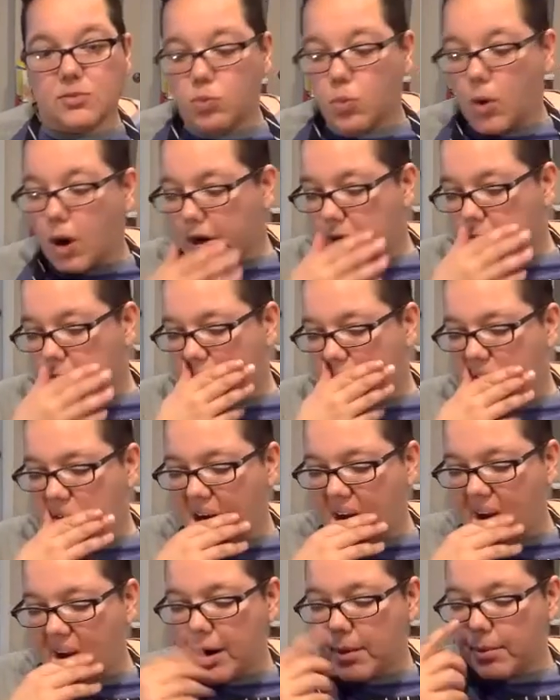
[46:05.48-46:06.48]
wanted to
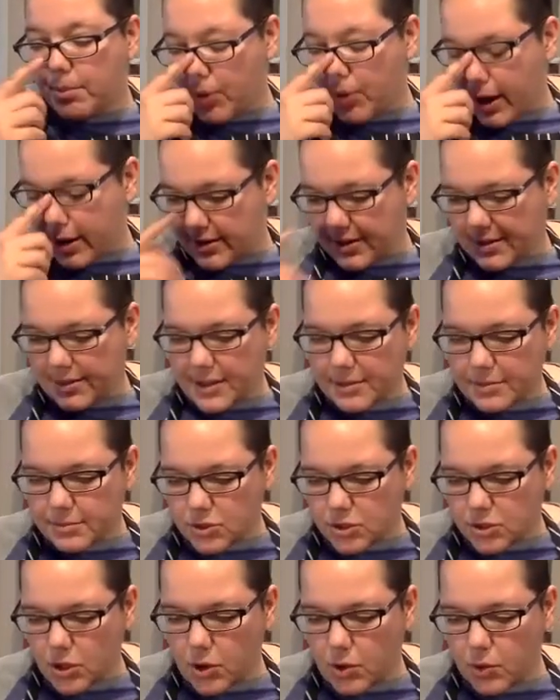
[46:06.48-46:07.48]
try out browning them.
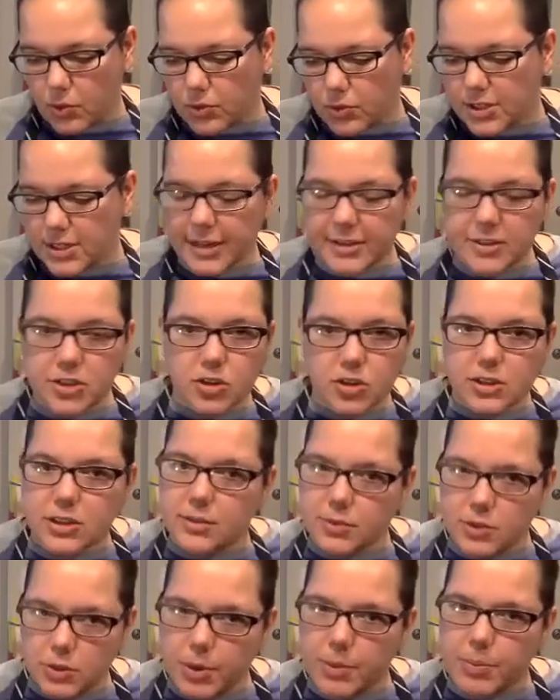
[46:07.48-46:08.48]
So the texture
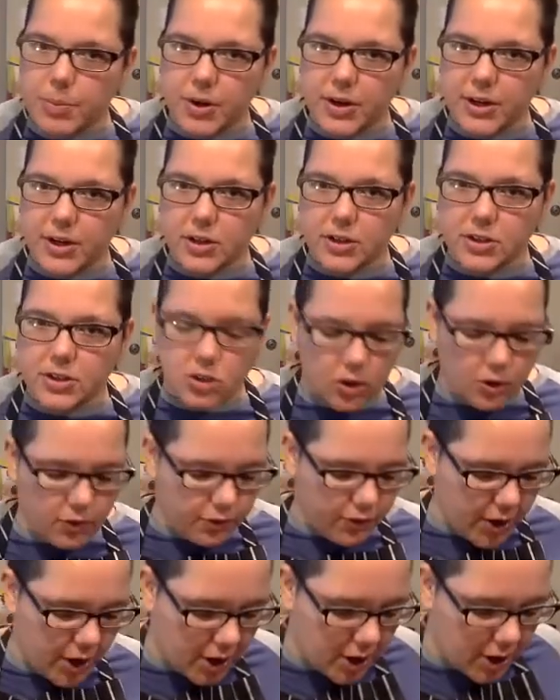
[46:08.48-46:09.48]
seems to be pretty good so
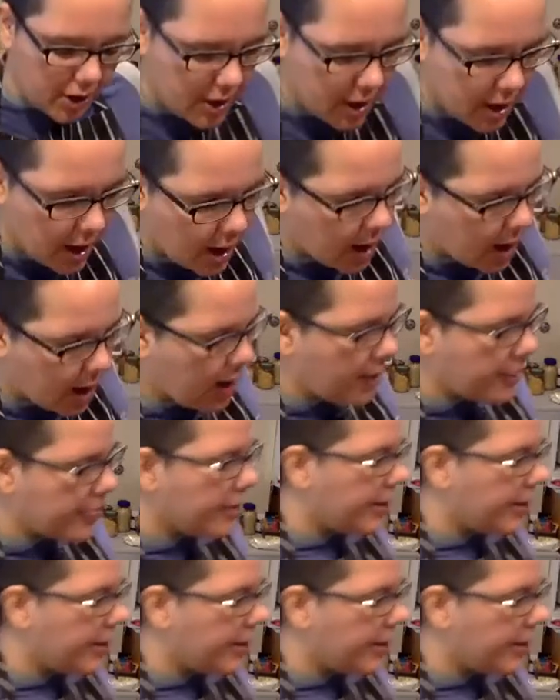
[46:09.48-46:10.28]
far. The